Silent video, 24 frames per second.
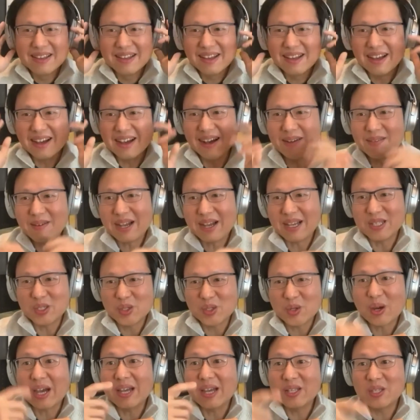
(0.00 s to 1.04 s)
I
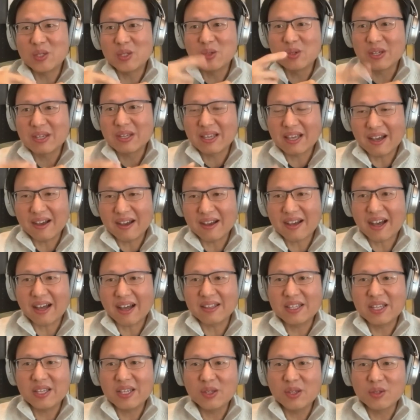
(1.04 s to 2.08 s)
try to
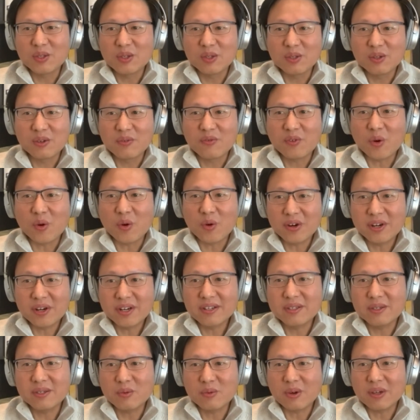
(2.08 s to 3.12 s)
continue to look forward
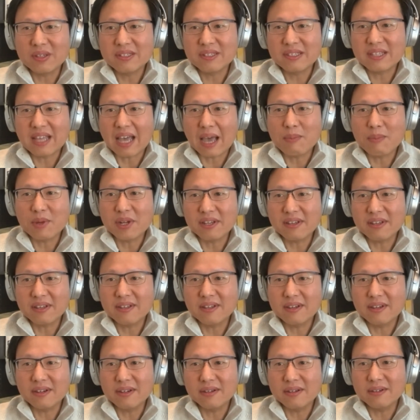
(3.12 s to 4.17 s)
to what's happening,
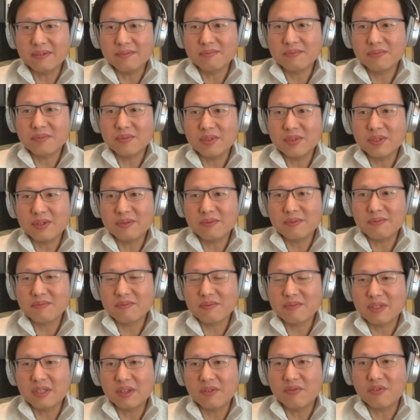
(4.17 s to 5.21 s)
you know,
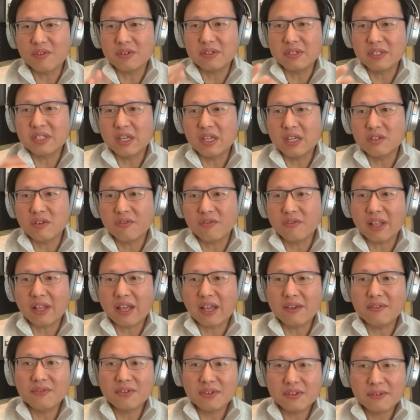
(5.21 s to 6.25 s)
different stage of
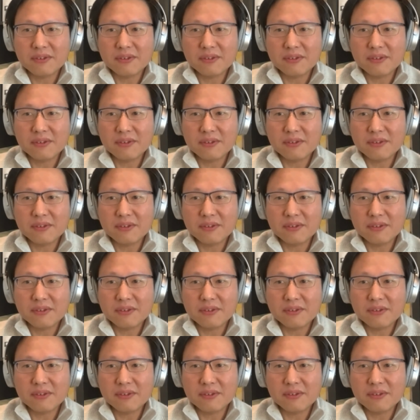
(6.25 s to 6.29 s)
life.